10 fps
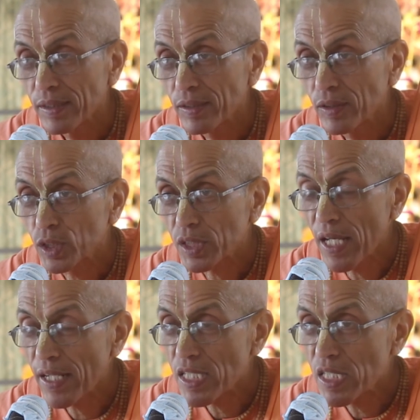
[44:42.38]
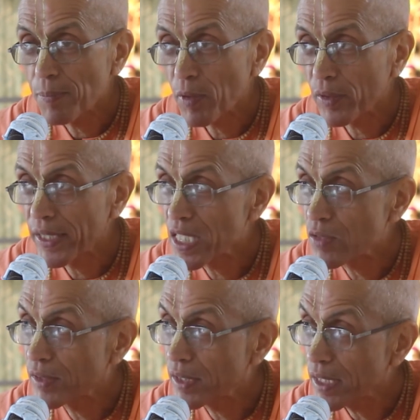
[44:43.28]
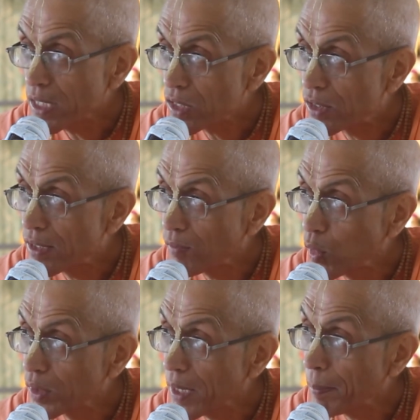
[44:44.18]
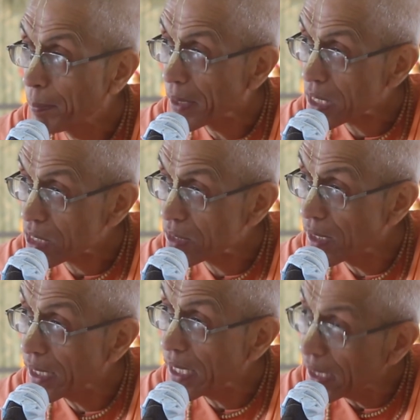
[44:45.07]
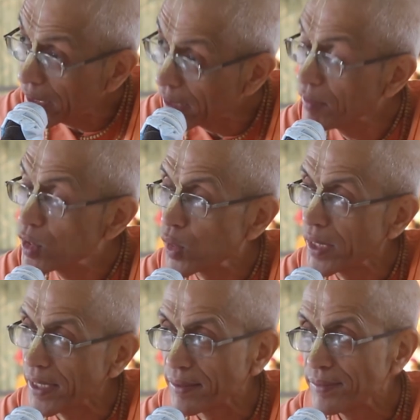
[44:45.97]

Krishna reciprocates with each devotee personally, individually.